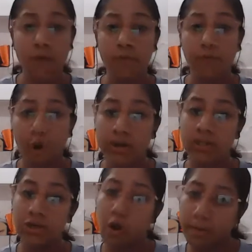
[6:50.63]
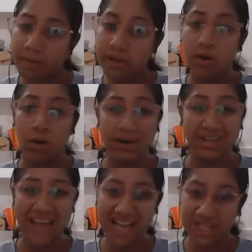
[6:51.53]
for the topic or
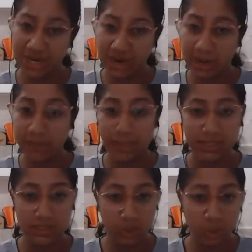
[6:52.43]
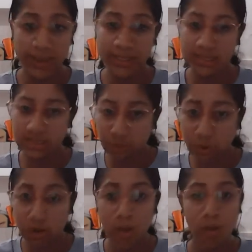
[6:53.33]
the agenda being
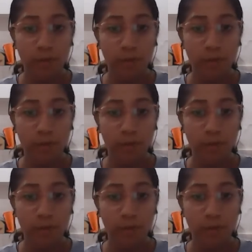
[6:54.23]
so-and-so,